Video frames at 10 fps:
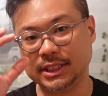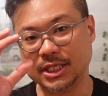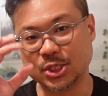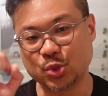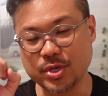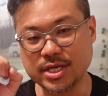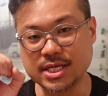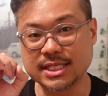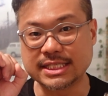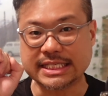The
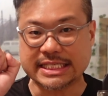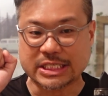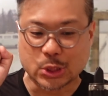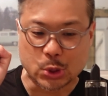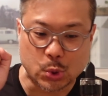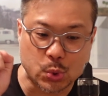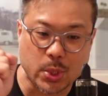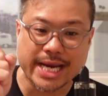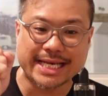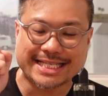sweetness is
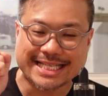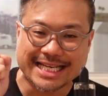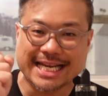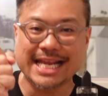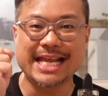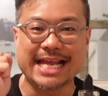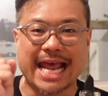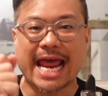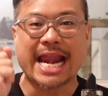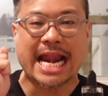greatly
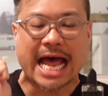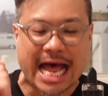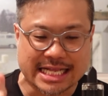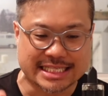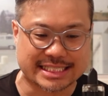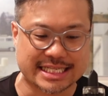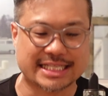enhanced.